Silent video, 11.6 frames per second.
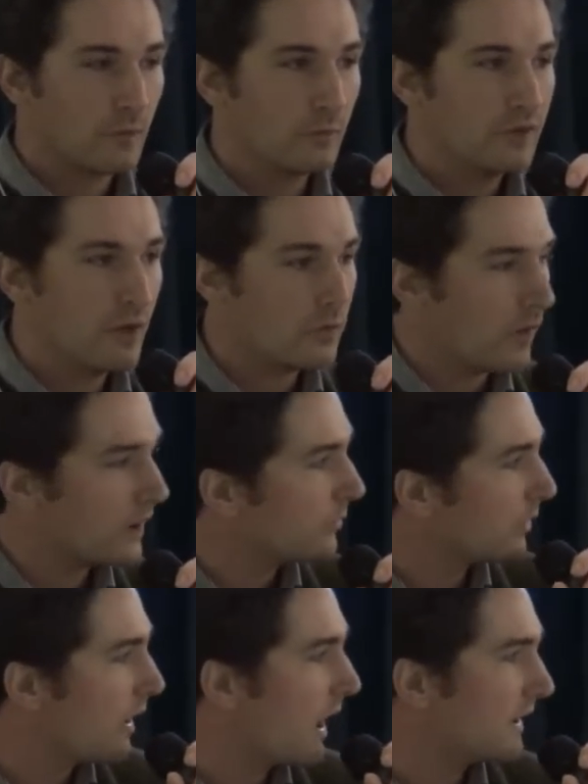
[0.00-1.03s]
We don't want to
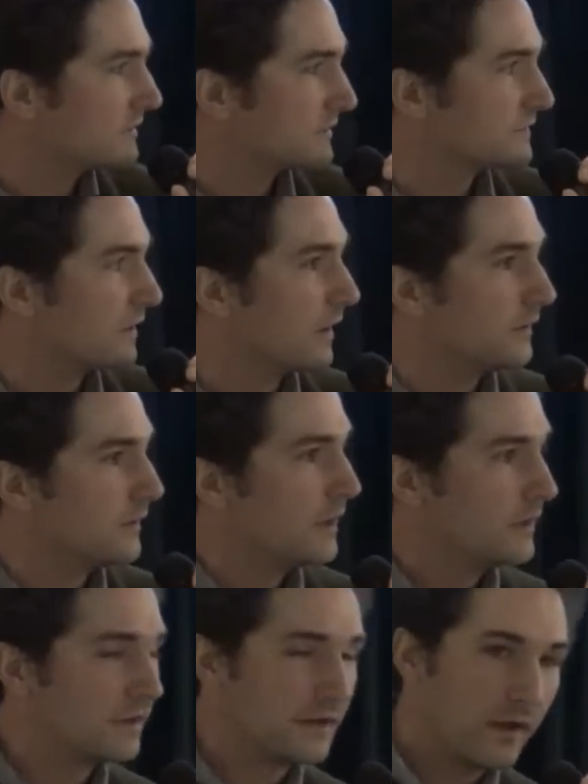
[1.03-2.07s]
rely just on
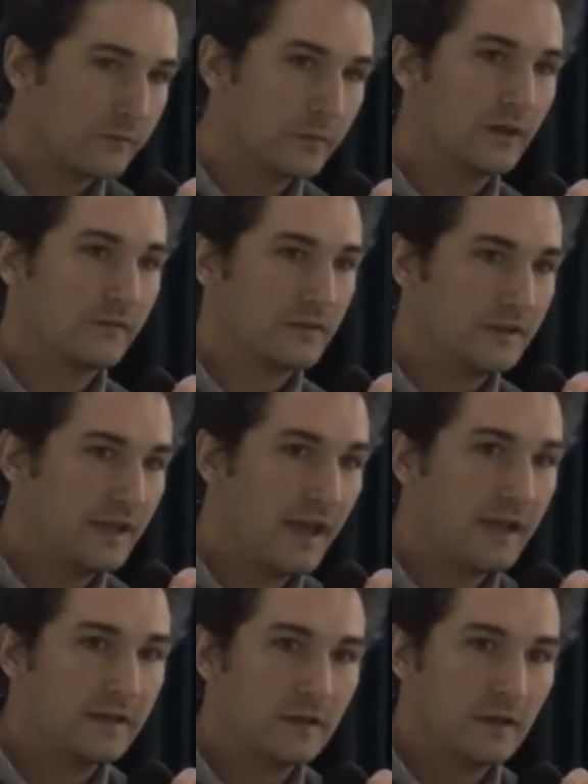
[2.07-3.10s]
the government of the
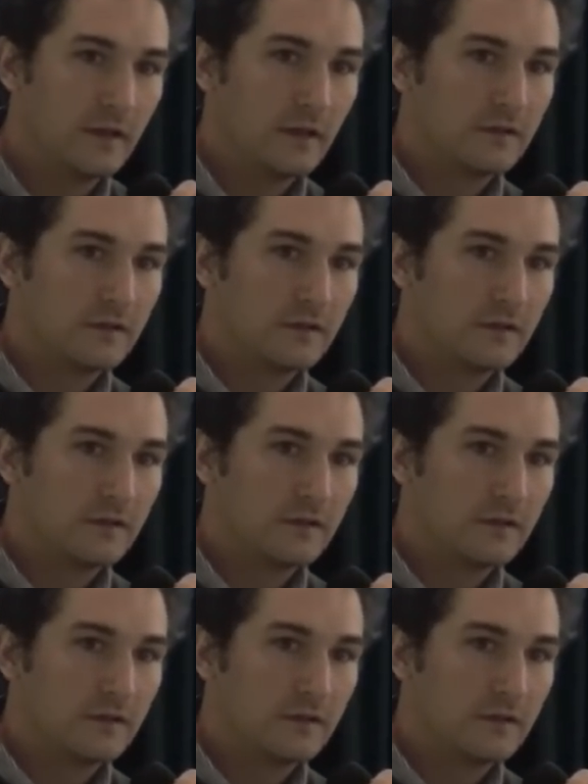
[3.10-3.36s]
day